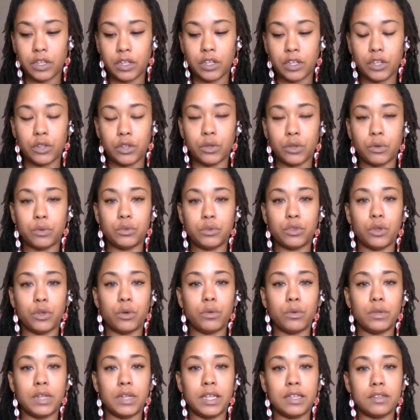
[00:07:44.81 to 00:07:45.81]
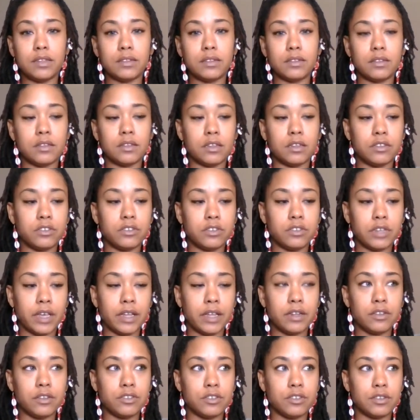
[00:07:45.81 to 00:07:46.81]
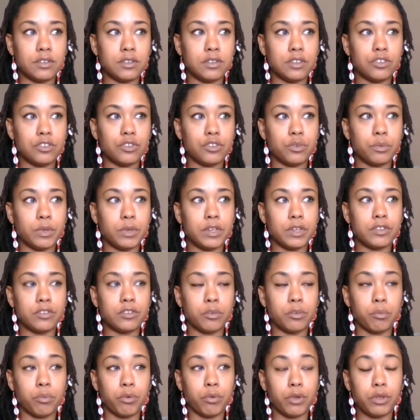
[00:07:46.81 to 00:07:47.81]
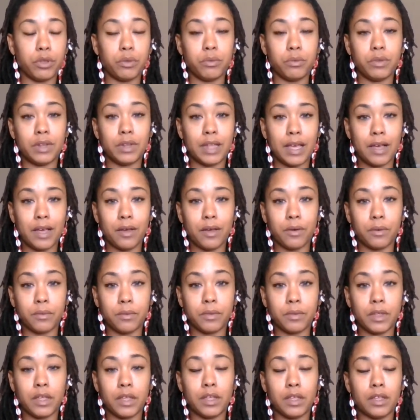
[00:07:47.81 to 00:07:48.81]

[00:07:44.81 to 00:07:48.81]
Don't let a challenging situation bring you down.